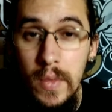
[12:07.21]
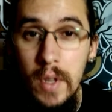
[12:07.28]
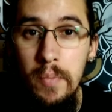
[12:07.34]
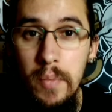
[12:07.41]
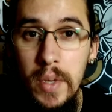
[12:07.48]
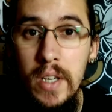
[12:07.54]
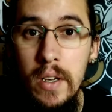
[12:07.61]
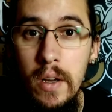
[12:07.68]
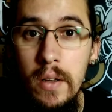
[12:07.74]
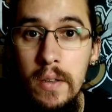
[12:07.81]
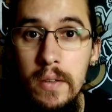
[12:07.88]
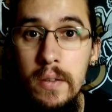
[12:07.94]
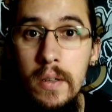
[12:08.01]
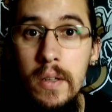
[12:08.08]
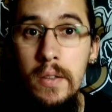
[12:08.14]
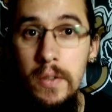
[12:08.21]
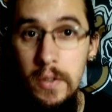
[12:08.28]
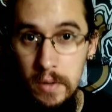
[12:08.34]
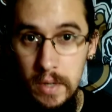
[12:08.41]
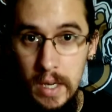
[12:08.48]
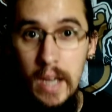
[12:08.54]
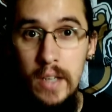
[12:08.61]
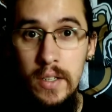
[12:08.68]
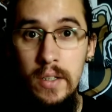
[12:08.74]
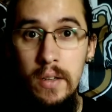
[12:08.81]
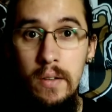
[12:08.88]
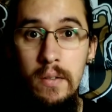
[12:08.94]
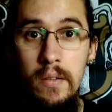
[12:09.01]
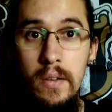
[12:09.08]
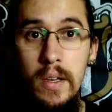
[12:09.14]
Because
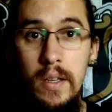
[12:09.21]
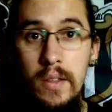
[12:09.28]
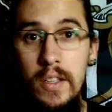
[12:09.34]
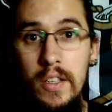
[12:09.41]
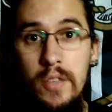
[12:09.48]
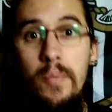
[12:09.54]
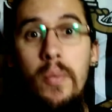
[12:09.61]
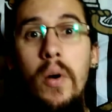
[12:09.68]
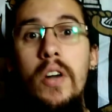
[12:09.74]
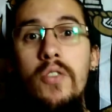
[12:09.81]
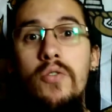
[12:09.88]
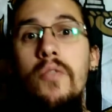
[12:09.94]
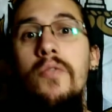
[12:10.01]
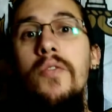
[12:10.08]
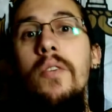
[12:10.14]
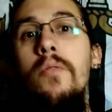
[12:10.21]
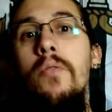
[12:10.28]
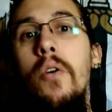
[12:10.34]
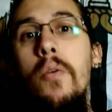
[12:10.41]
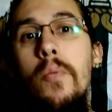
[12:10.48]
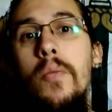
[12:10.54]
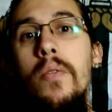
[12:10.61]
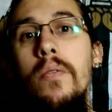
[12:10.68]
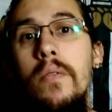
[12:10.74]
Newcastle in this part of Europe